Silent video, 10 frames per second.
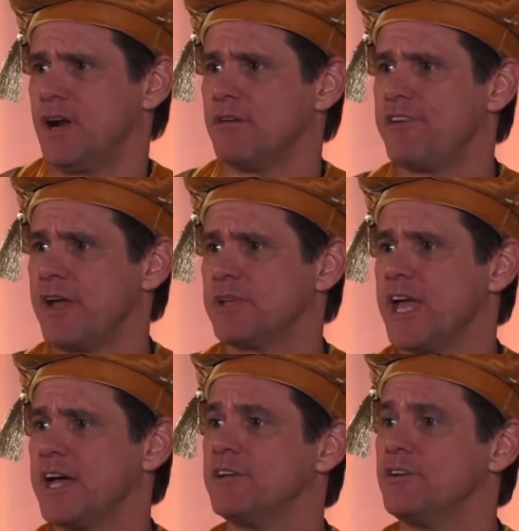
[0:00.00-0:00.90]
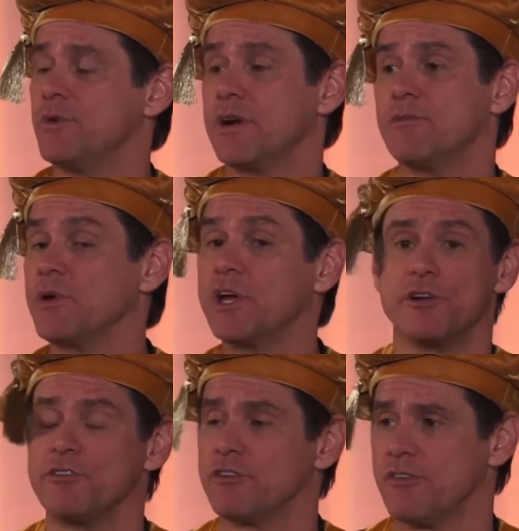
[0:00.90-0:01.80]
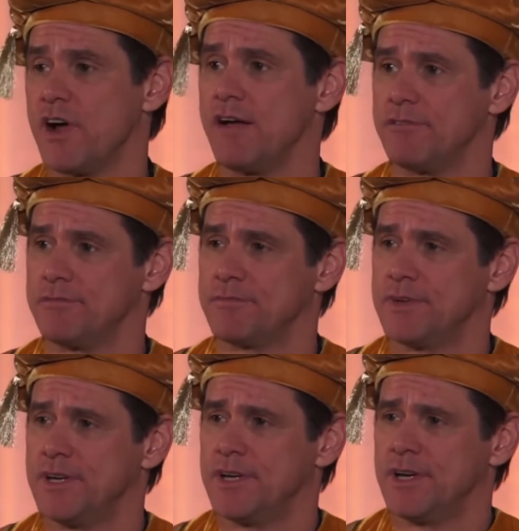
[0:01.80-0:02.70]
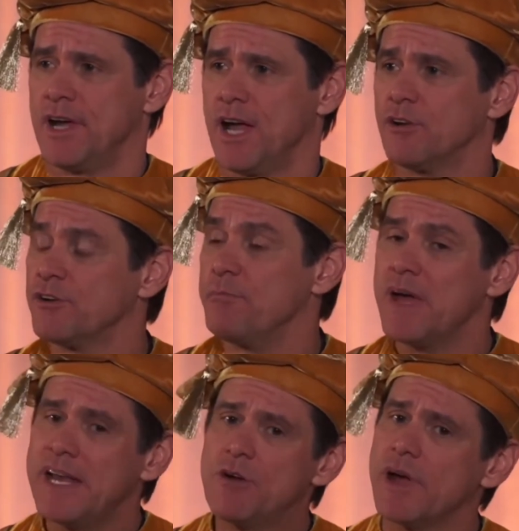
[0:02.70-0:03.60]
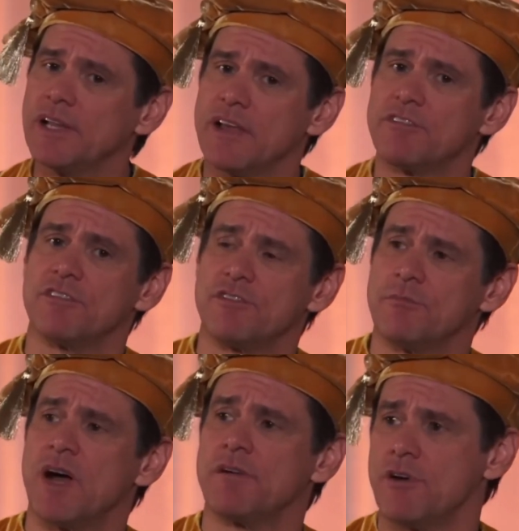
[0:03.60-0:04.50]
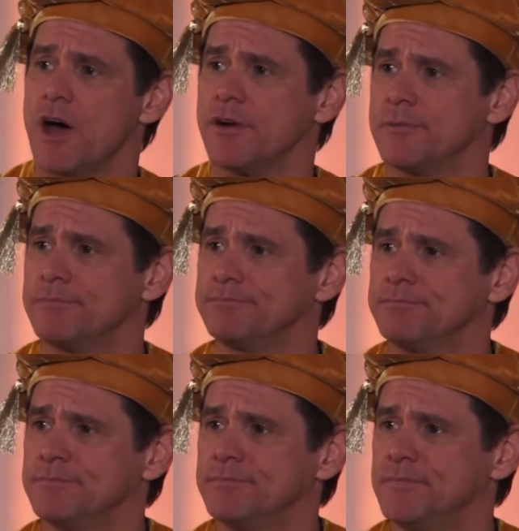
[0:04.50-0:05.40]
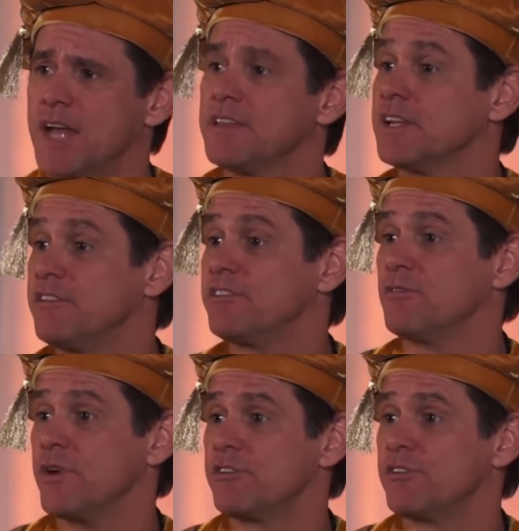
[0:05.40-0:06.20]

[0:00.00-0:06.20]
And our family had to do whatever we could to survive. I learned many great lessons from my father, not the least of